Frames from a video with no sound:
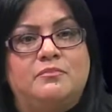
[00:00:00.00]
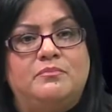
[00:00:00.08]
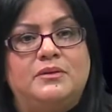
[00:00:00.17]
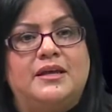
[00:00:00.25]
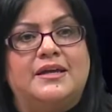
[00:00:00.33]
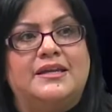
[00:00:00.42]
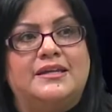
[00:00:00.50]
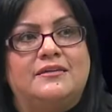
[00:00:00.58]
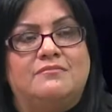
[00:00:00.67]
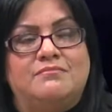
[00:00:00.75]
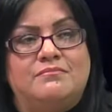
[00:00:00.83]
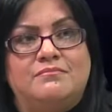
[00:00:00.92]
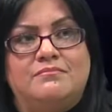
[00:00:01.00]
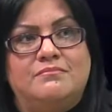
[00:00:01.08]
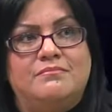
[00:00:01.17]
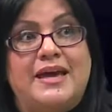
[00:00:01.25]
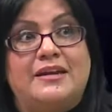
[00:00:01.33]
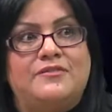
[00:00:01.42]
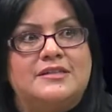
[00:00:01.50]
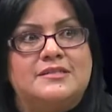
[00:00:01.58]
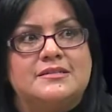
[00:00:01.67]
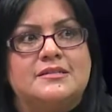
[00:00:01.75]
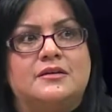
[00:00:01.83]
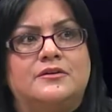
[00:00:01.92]
plug in and manifest
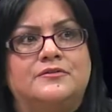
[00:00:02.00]
itself.